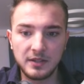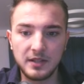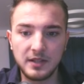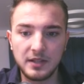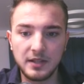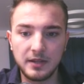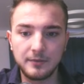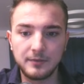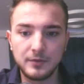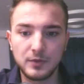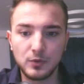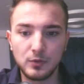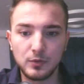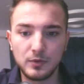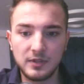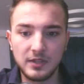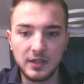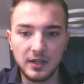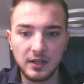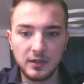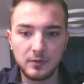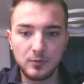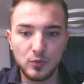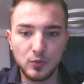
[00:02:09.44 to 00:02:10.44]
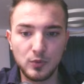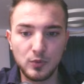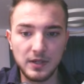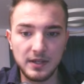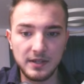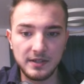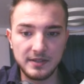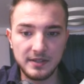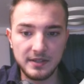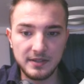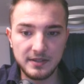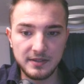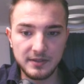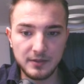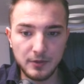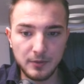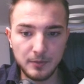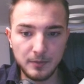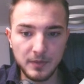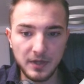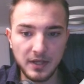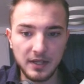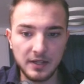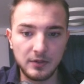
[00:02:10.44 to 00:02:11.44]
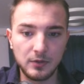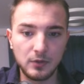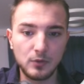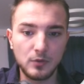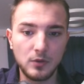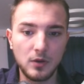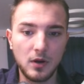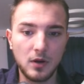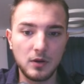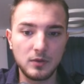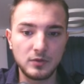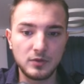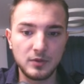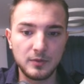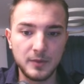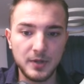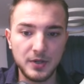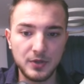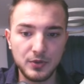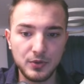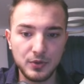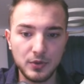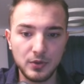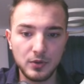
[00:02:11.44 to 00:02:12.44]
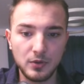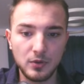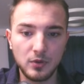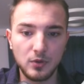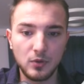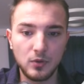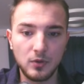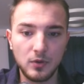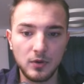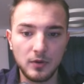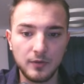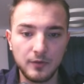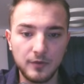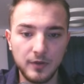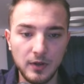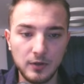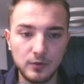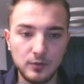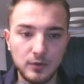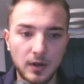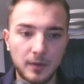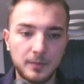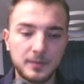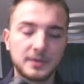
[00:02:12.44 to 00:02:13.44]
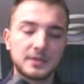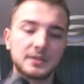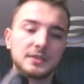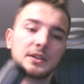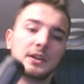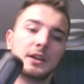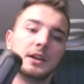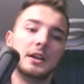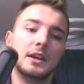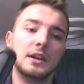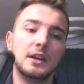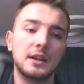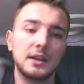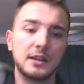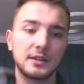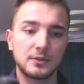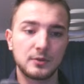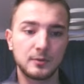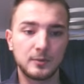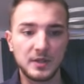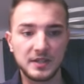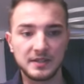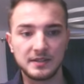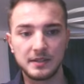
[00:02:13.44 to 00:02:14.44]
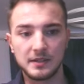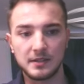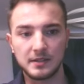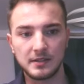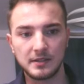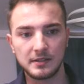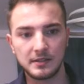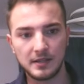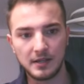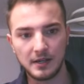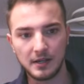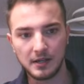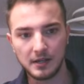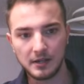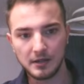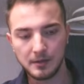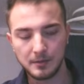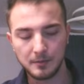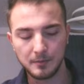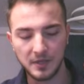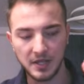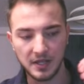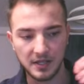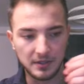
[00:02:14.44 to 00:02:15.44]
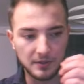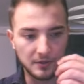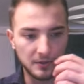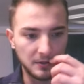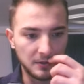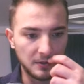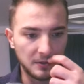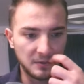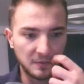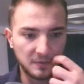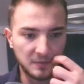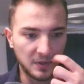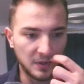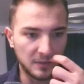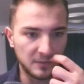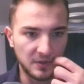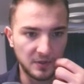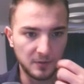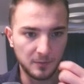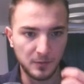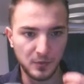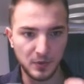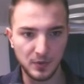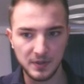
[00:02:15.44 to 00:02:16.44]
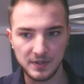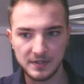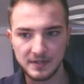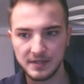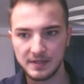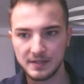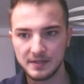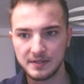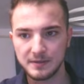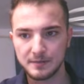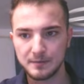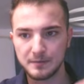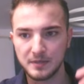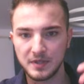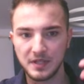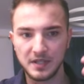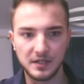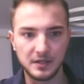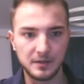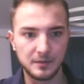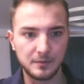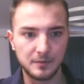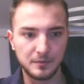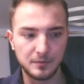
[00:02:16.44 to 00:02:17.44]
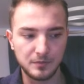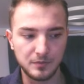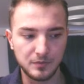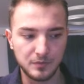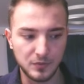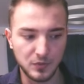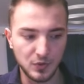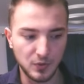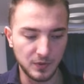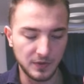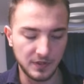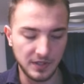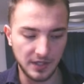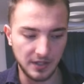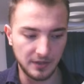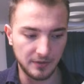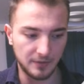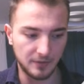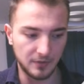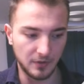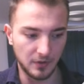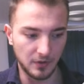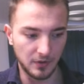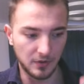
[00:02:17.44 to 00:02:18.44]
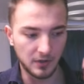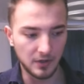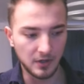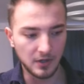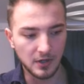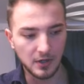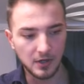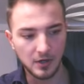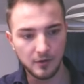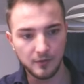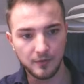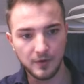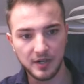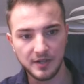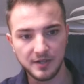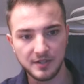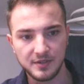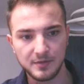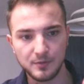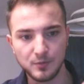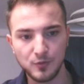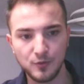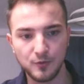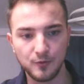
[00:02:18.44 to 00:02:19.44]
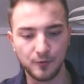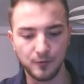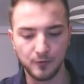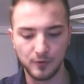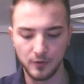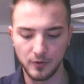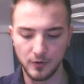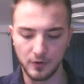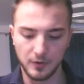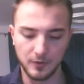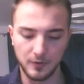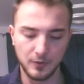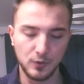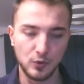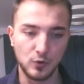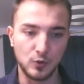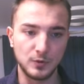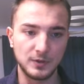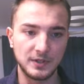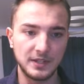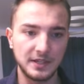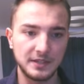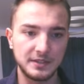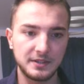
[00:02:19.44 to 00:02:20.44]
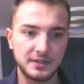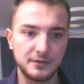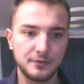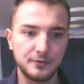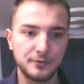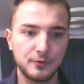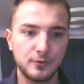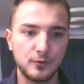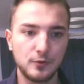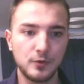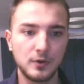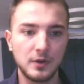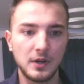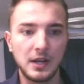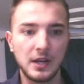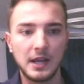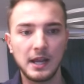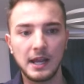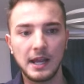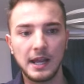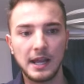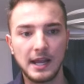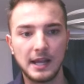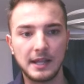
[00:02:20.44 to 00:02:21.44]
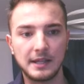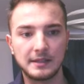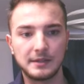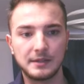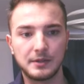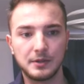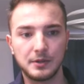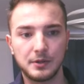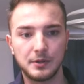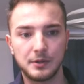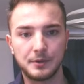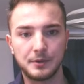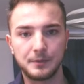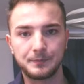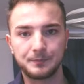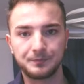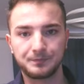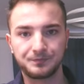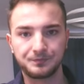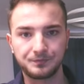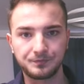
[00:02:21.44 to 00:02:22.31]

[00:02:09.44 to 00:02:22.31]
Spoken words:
They have no direct booking system and no automation or follow-ups. So basically their main problem points is they don't have very smooth contact info, and